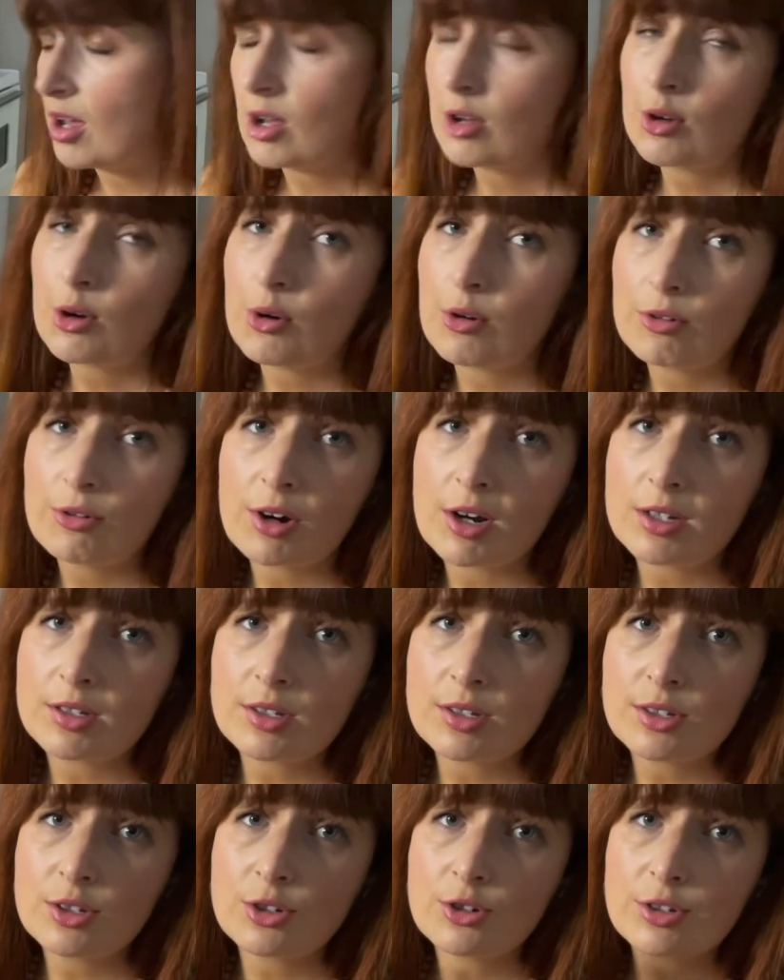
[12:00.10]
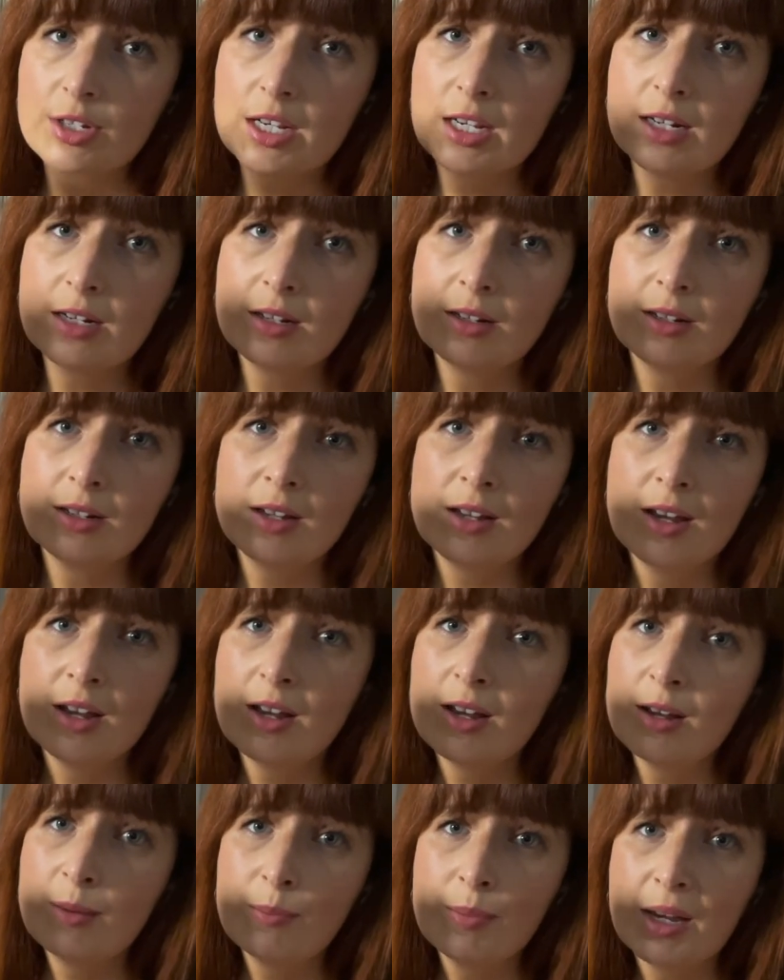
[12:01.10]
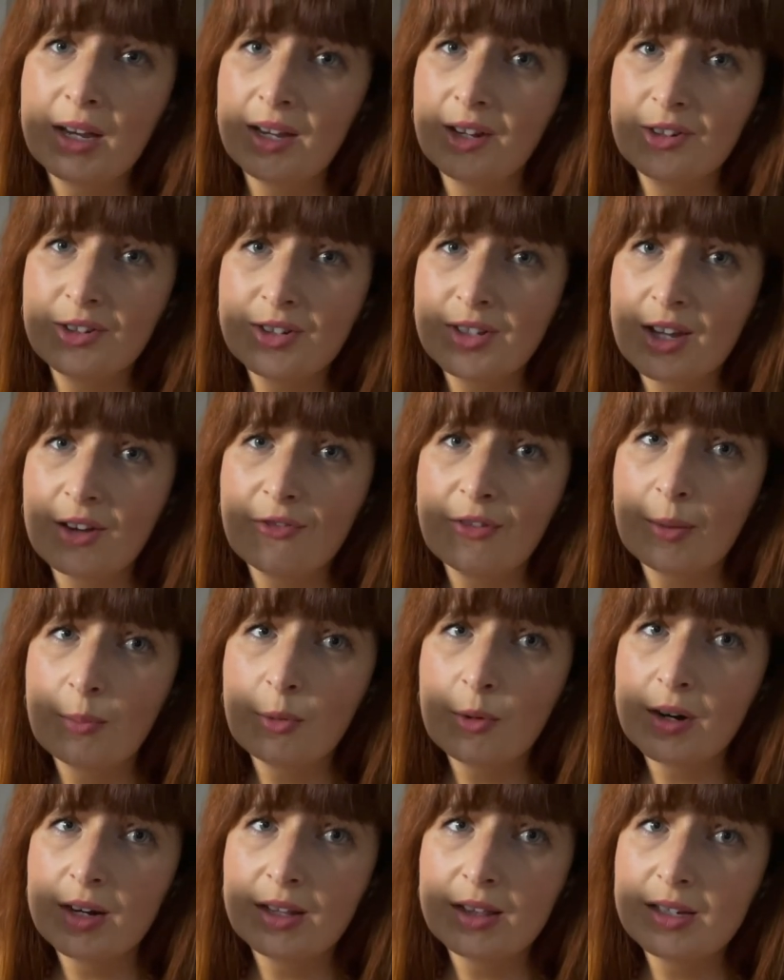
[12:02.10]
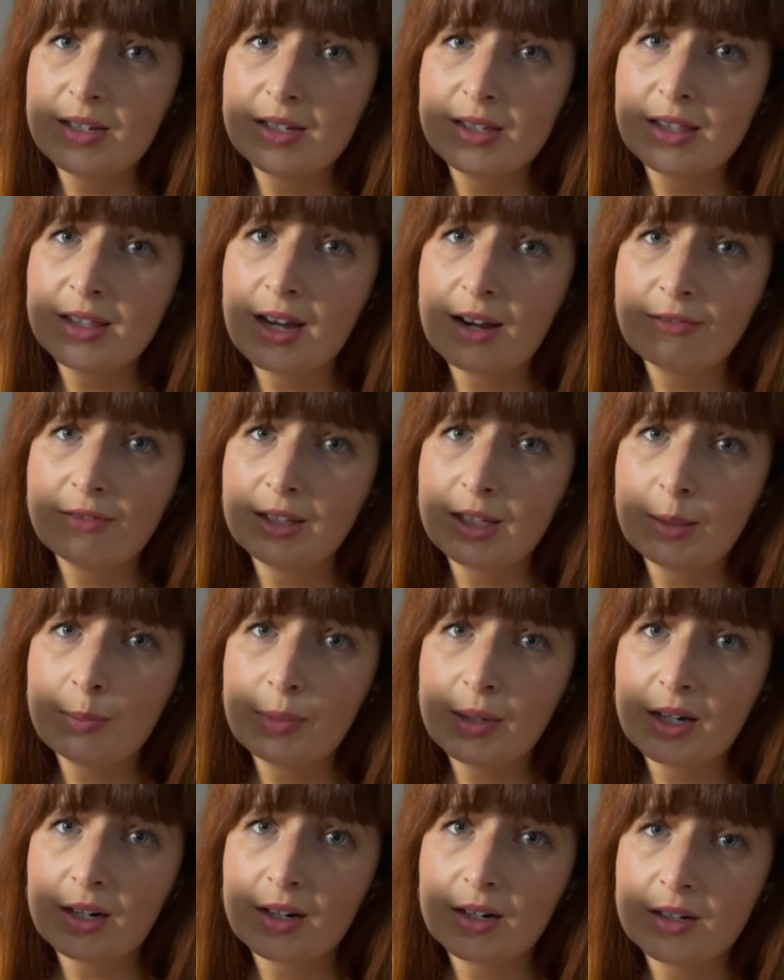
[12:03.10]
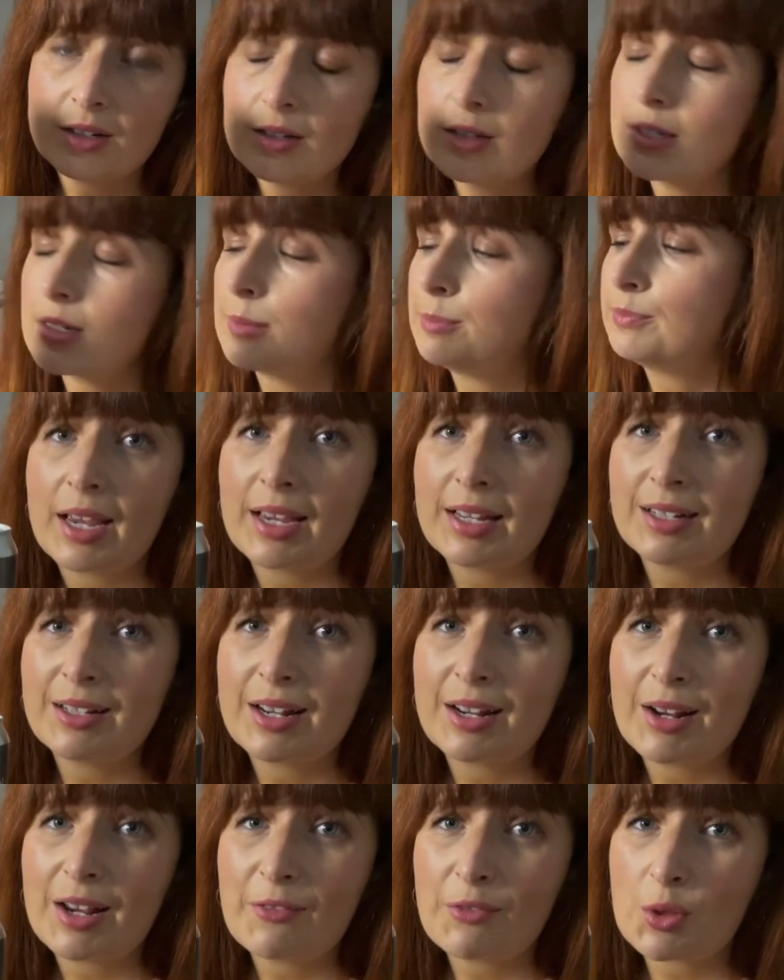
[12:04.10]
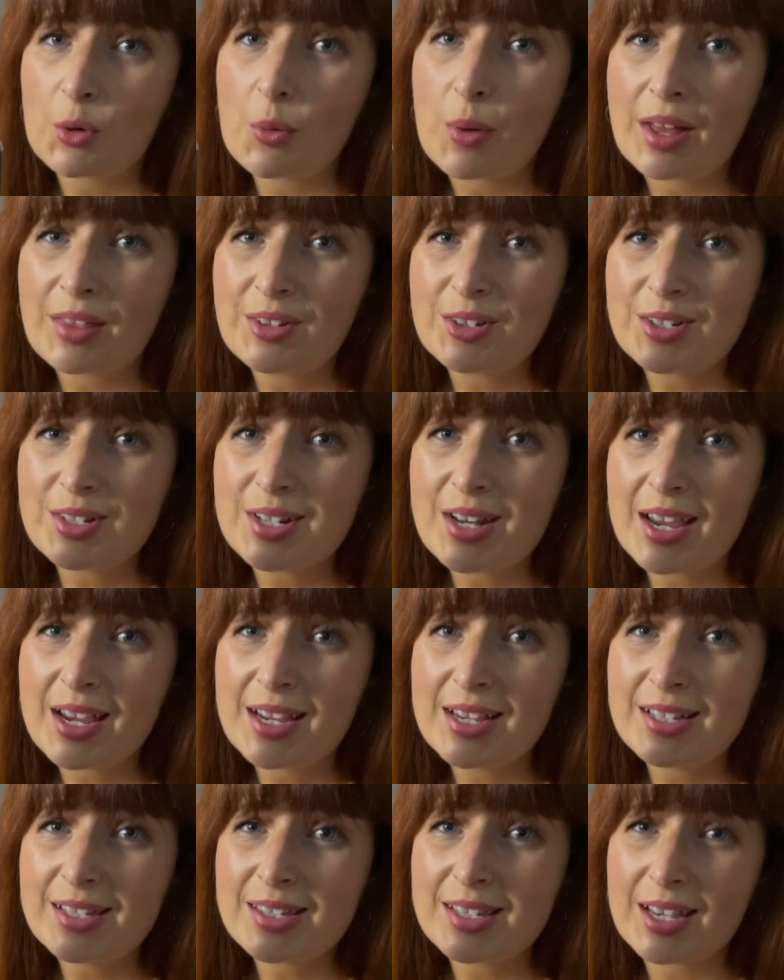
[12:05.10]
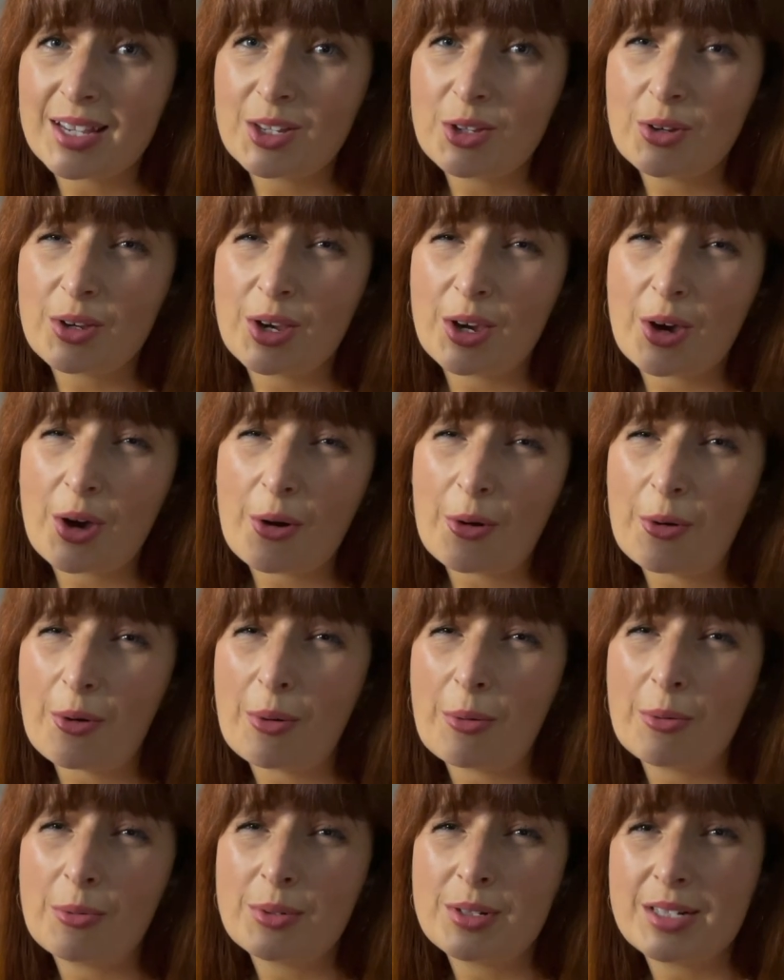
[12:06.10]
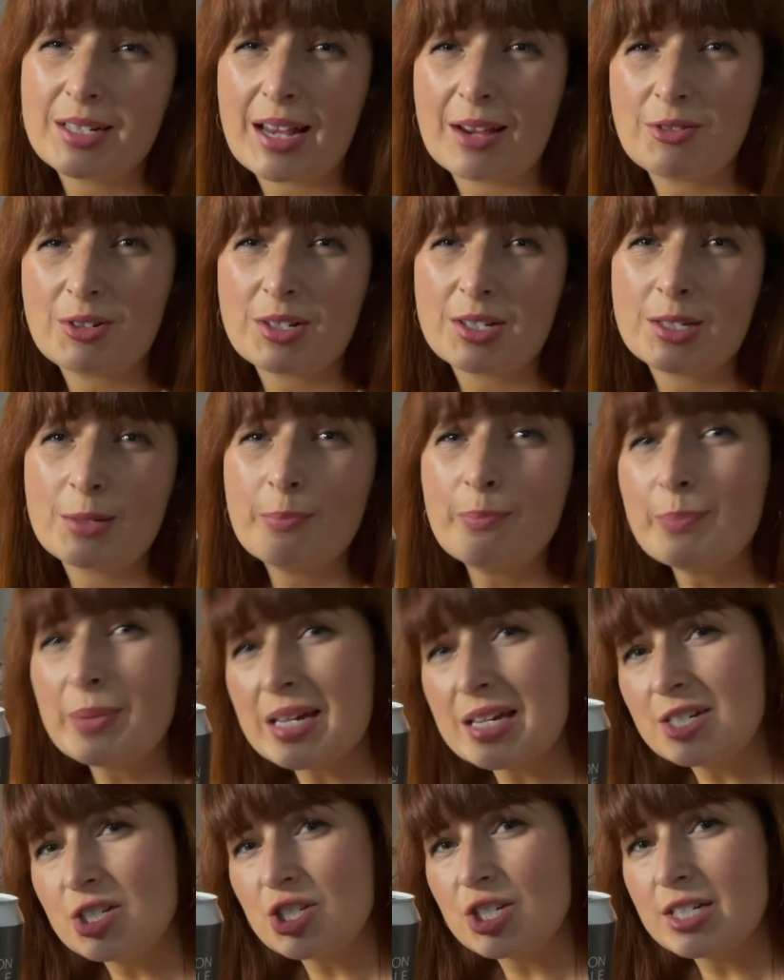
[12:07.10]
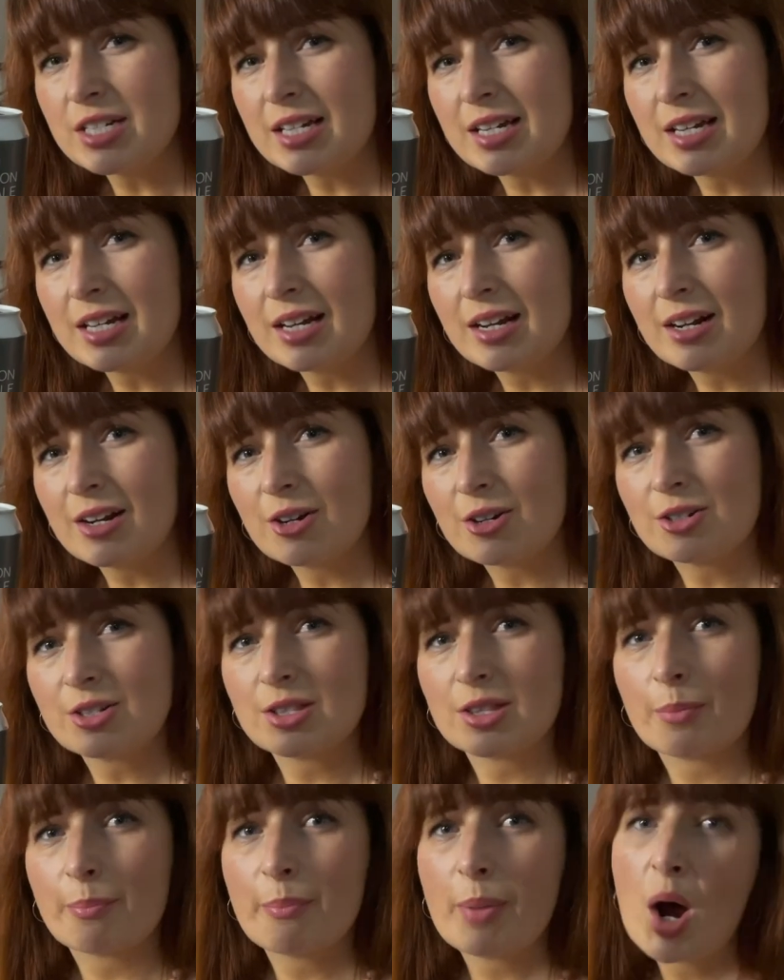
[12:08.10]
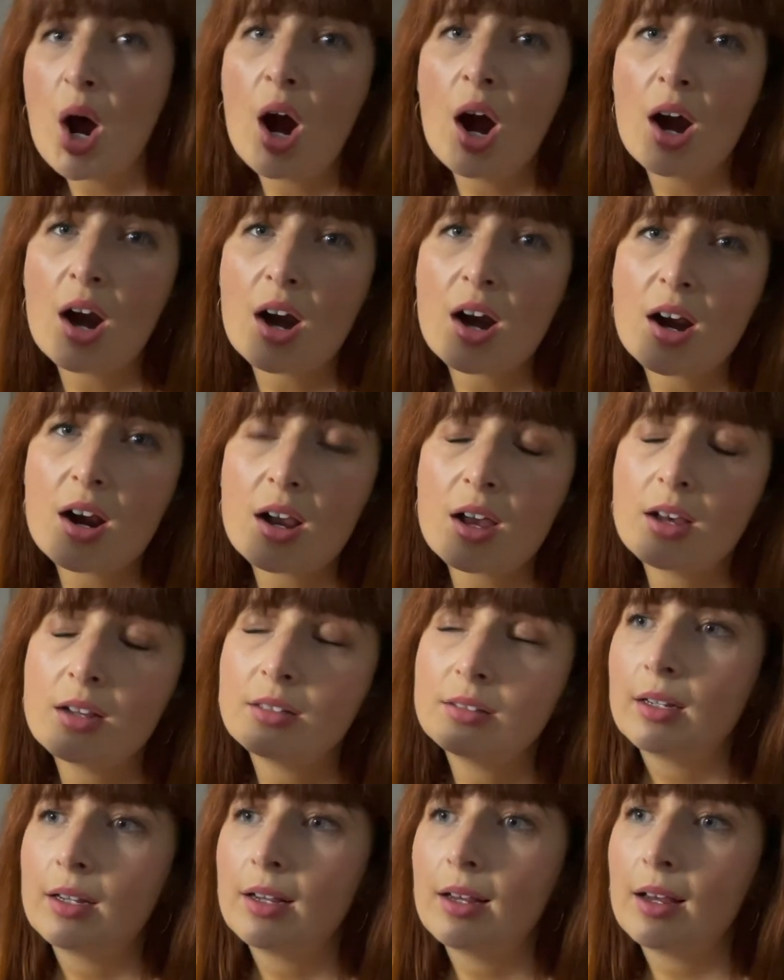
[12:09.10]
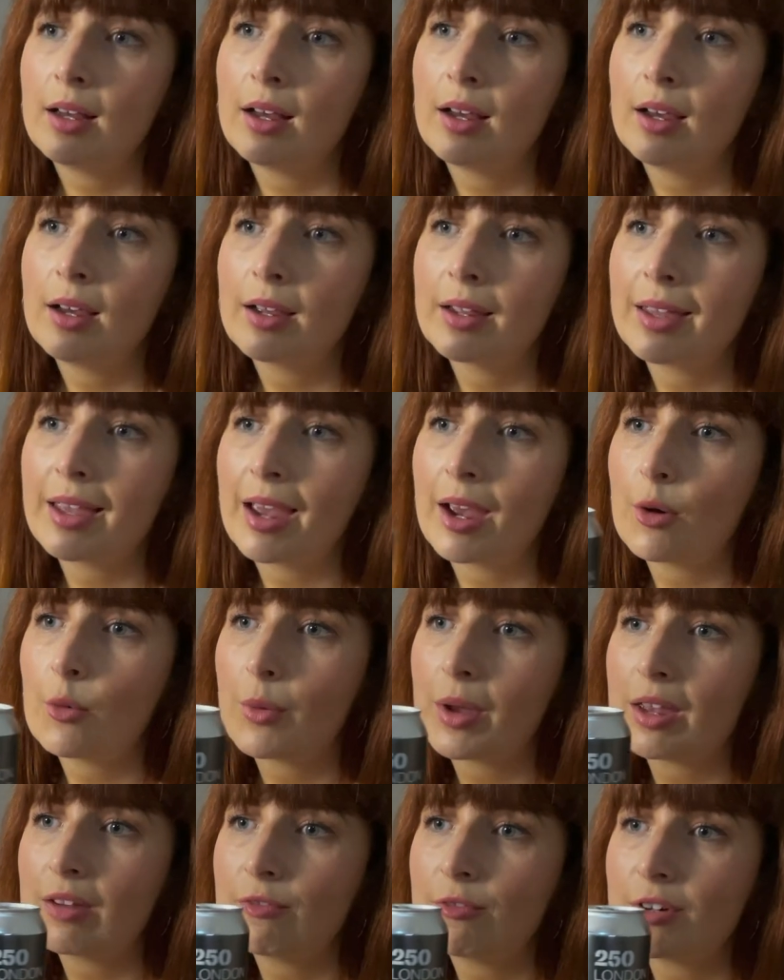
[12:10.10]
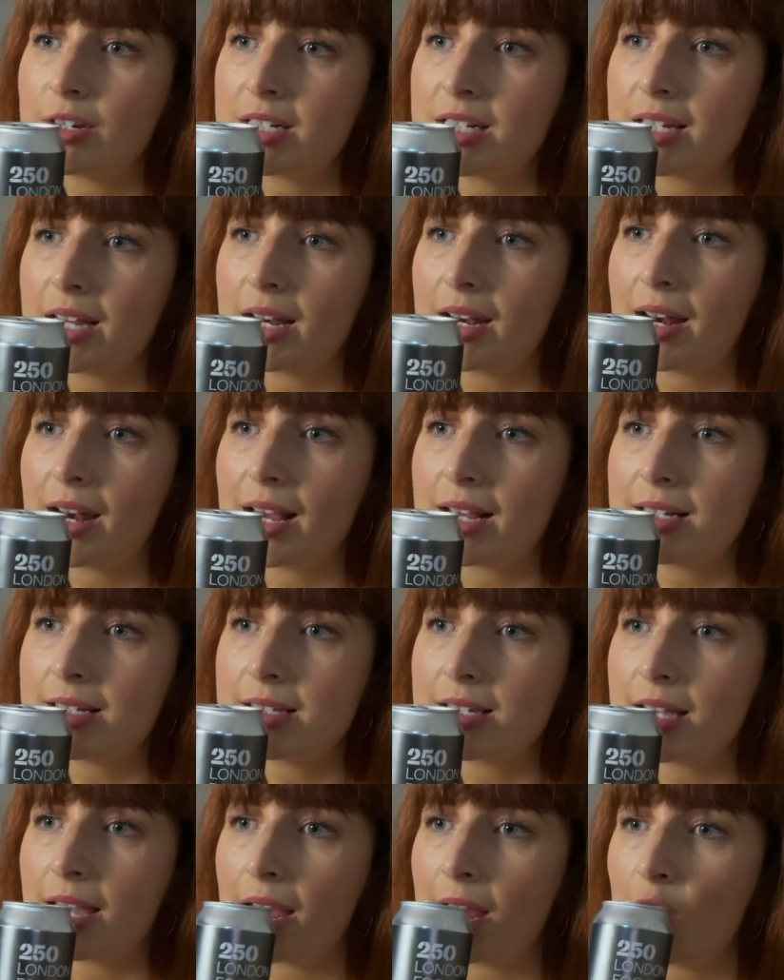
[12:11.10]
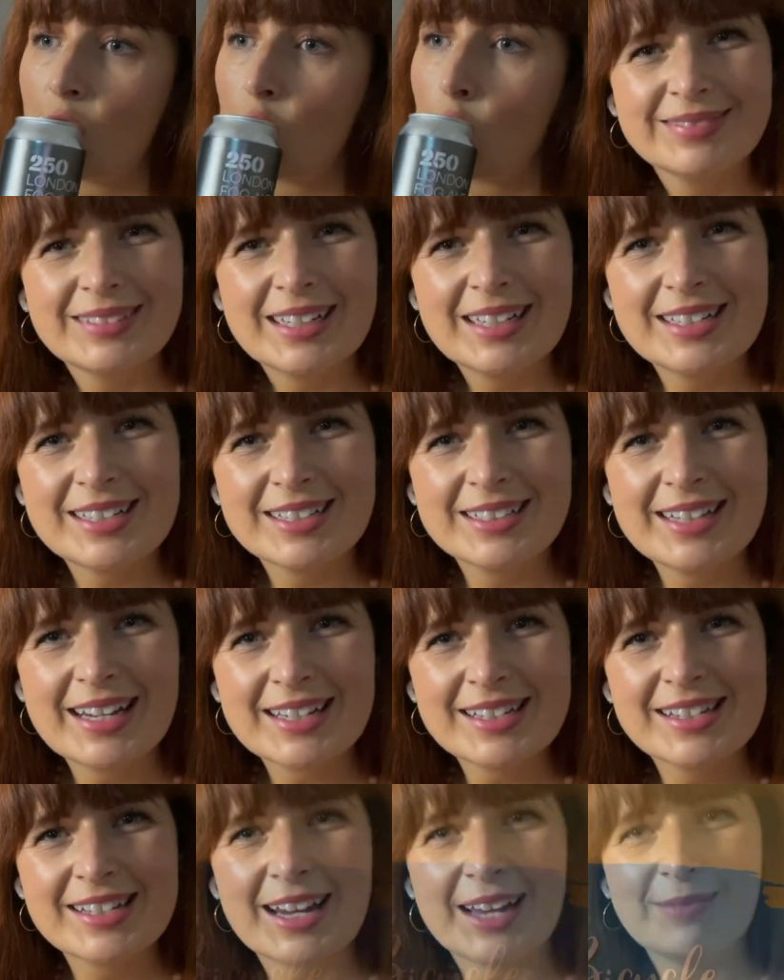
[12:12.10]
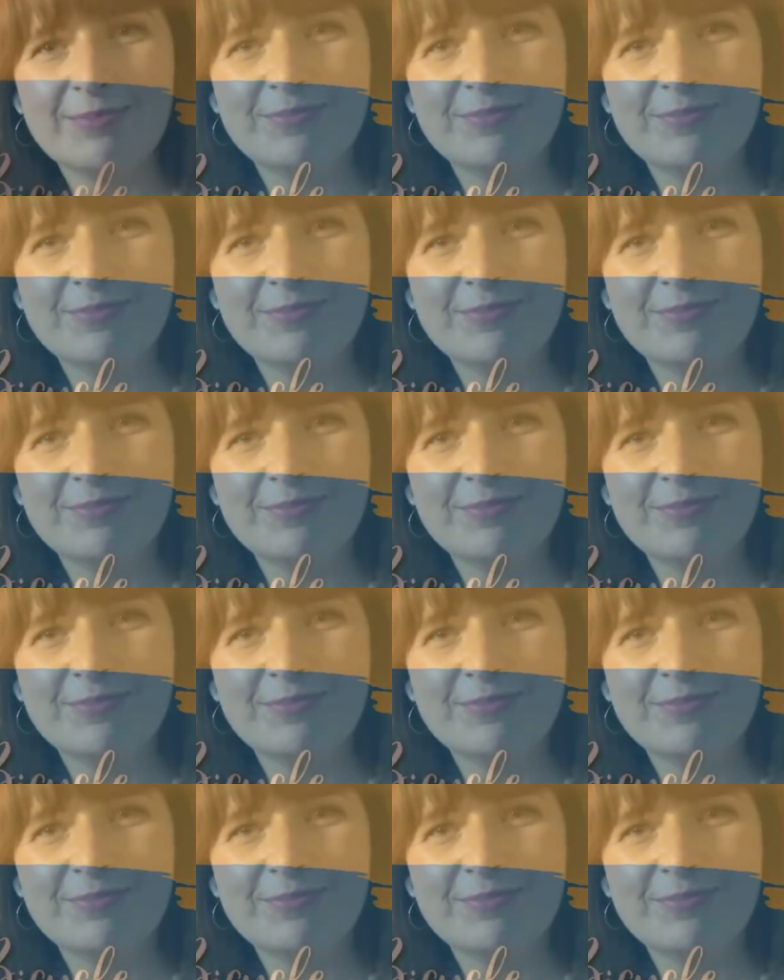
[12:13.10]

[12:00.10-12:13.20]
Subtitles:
Go across the street, pick yourself up one of these lovely beers. And if the weather's nice, like you could go down to the beach and eat it or to the park. Can't wait for it to get nice again. Until next time.